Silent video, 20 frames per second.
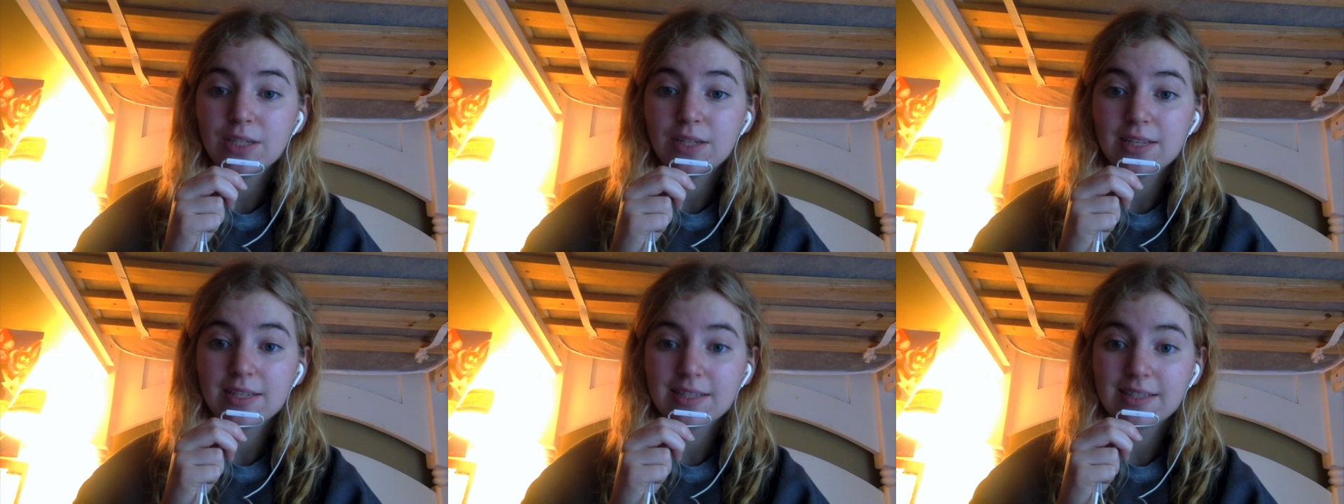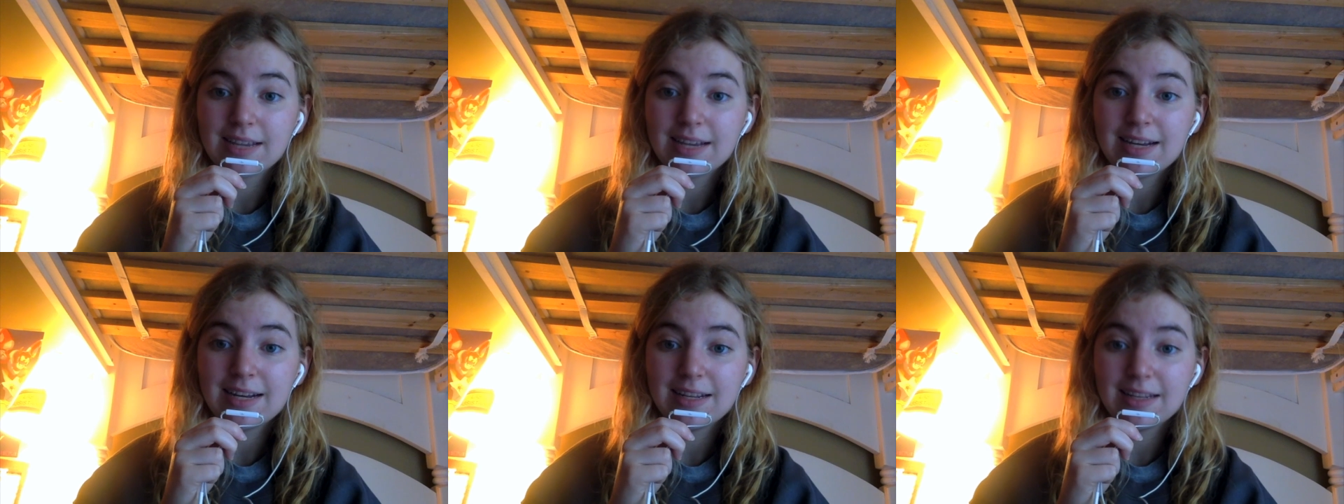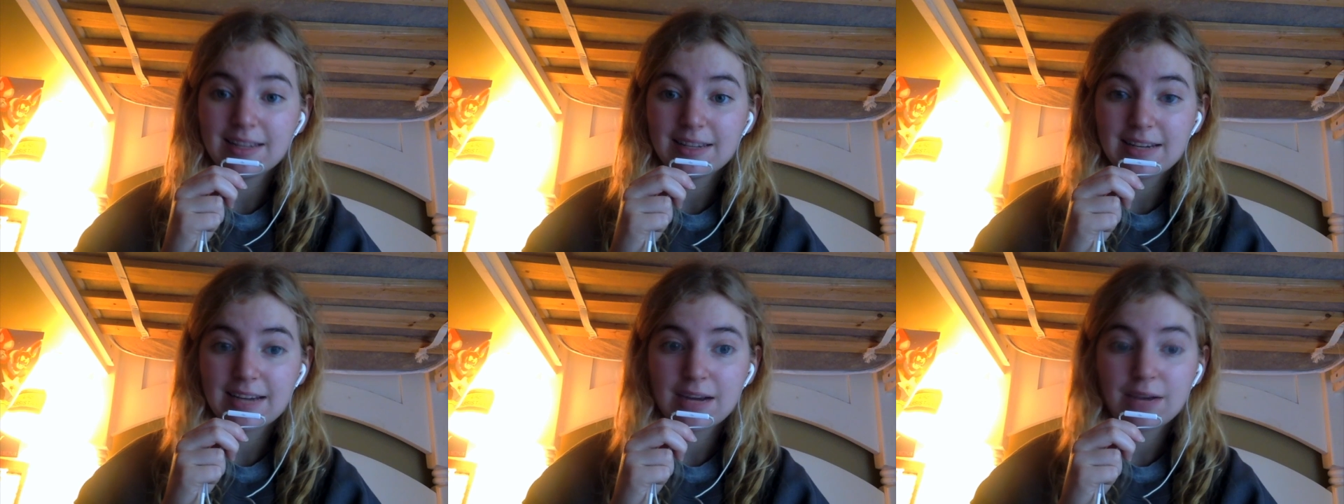this lady in
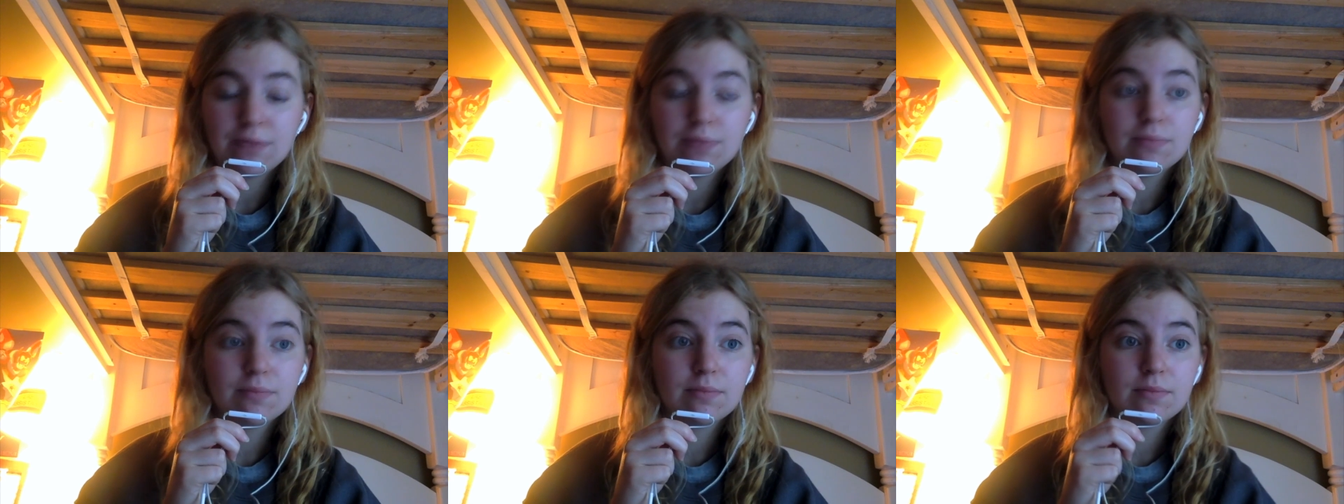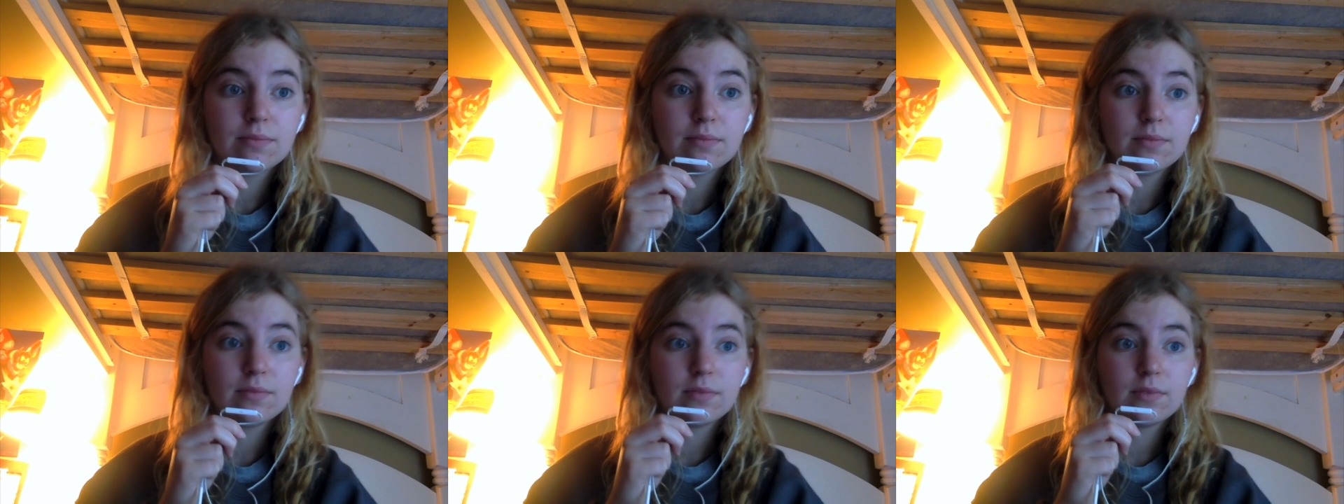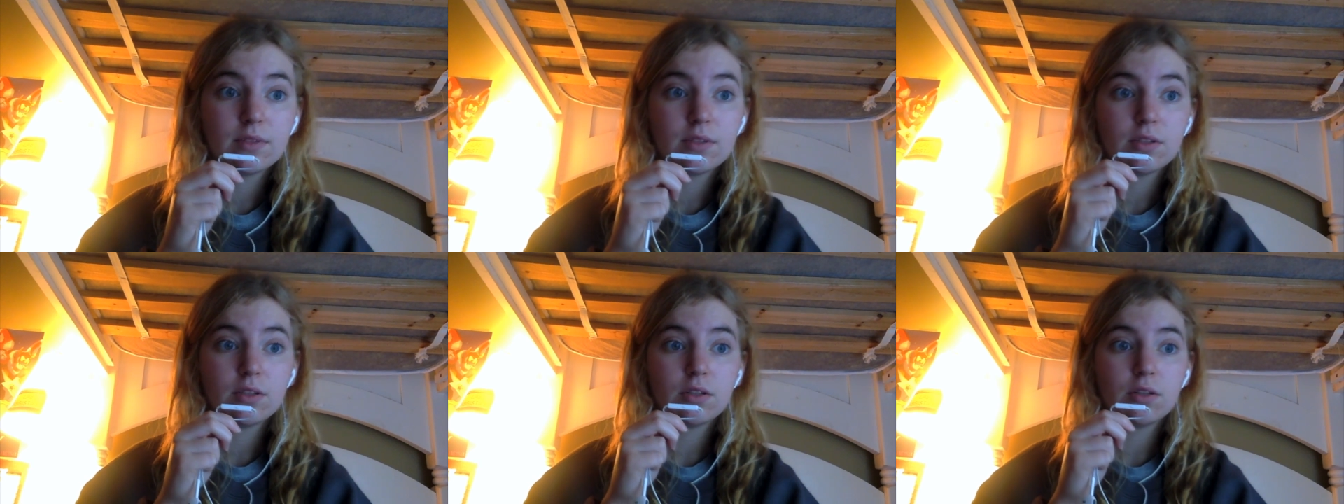the town
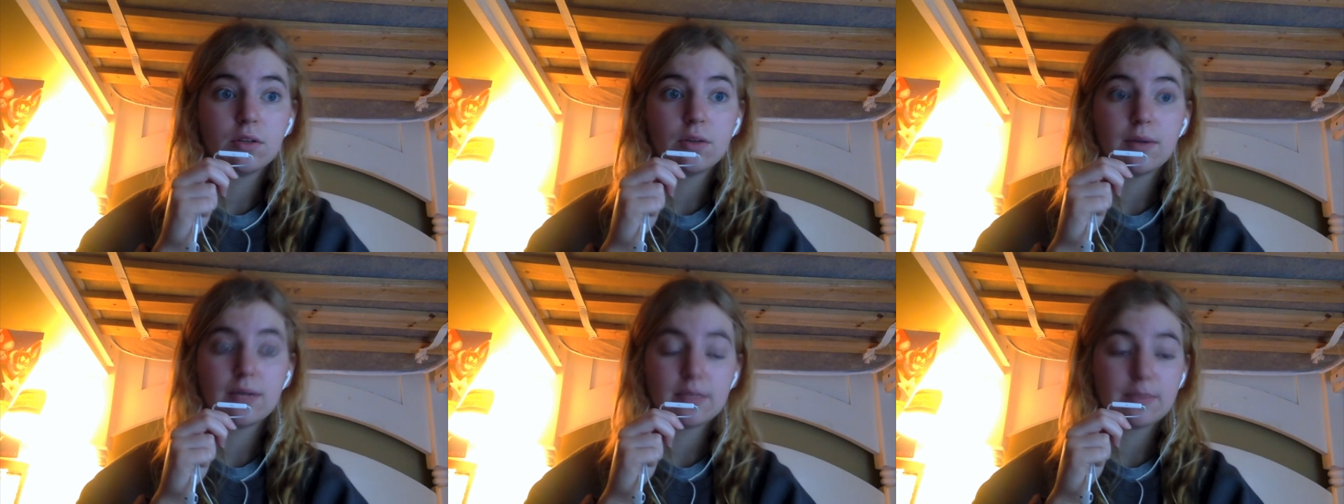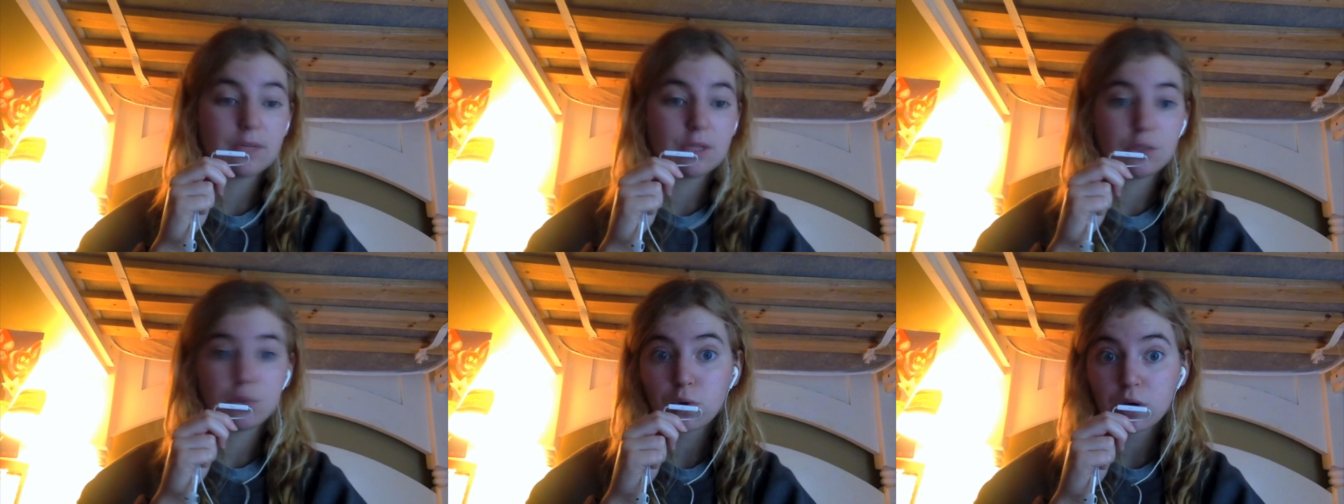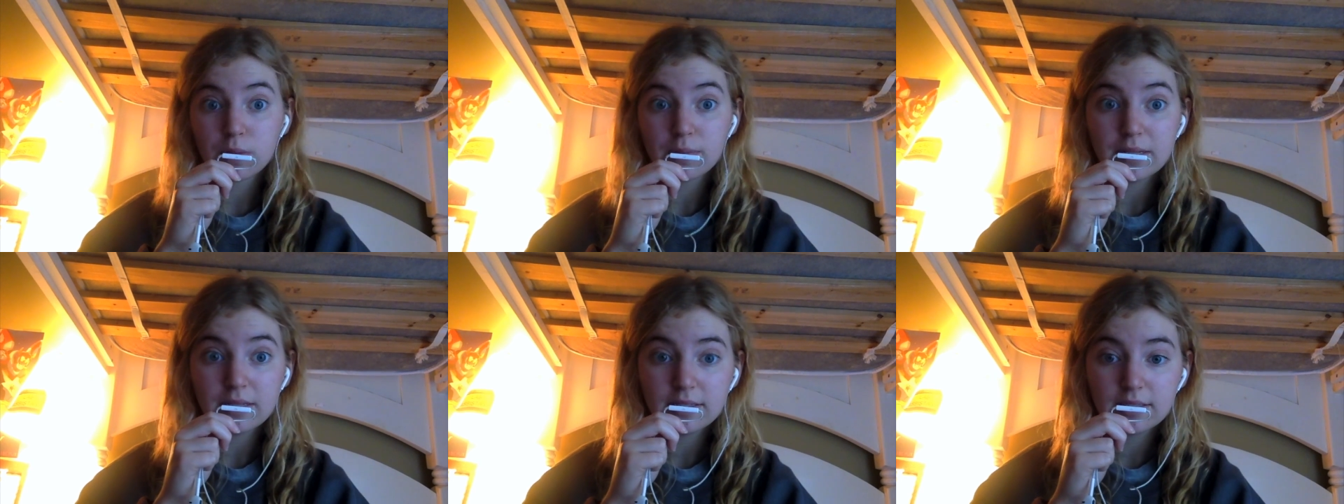who has a bunch of
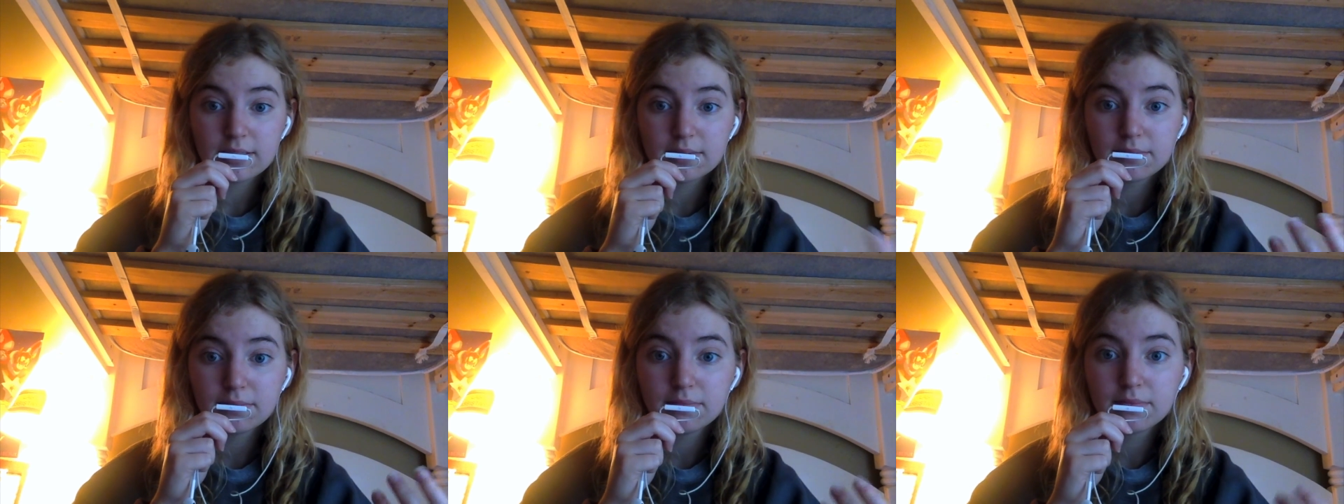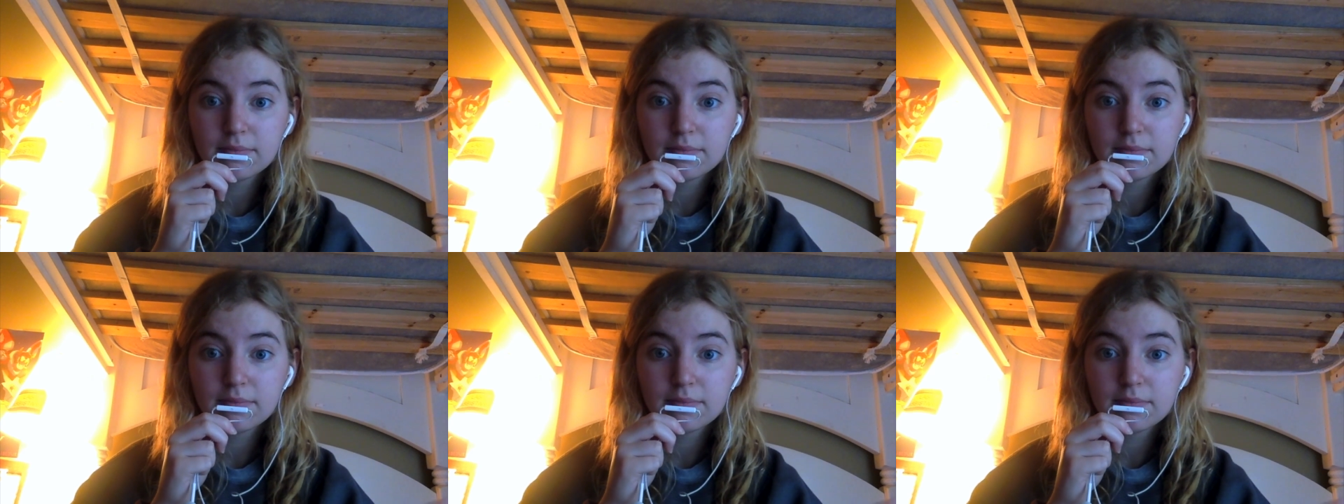ornaments.